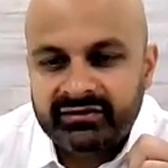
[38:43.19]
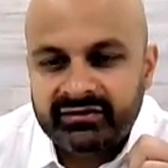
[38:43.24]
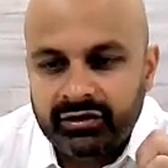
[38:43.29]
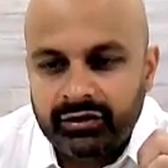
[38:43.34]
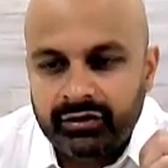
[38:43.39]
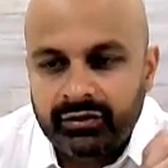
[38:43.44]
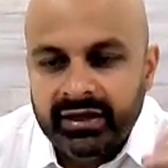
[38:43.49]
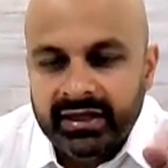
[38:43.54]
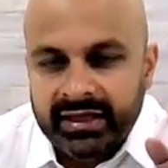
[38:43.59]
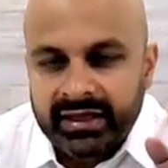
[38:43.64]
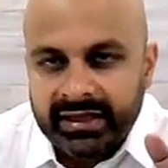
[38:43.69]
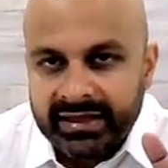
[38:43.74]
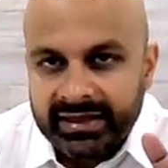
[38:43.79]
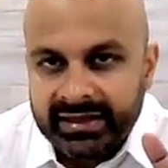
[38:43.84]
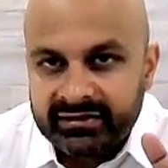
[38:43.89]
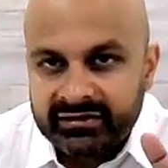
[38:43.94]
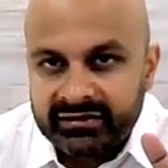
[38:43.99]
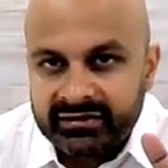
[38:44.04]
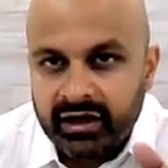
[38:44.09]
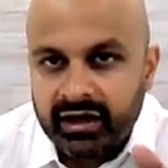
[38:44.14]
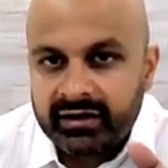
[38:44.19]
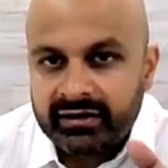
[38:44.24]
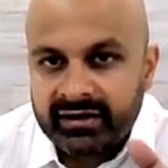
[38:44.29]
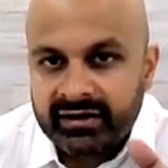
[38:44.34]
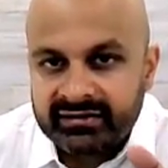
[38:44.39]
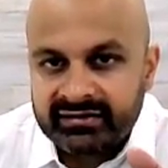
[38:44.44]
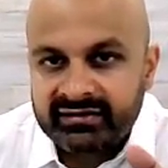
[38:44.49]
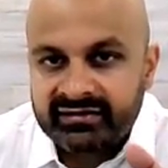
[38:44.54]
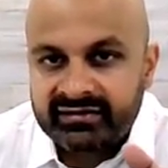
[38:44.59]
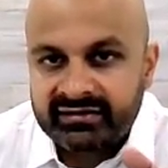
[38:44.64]
So it's not
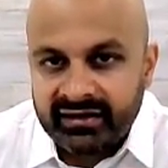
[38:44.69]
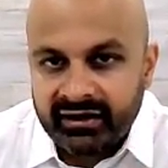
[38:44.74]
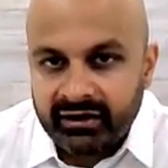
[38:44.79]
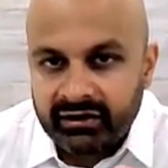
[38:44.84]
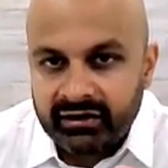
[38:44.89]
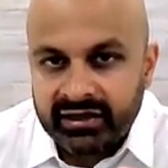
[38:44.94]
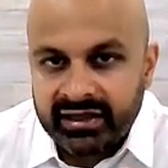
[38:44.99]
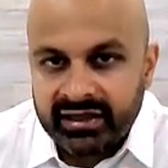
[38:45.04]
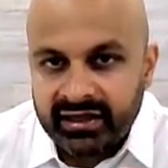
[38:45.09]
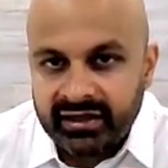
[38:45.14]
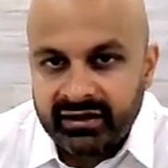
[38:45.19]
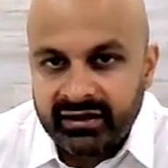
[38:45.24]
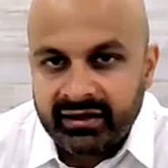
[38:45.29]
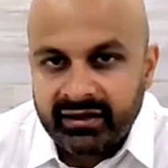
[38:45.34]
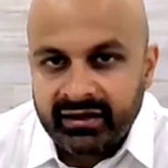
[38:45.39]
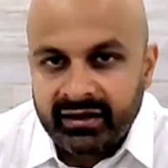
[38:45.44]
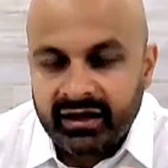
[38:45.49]
necessarily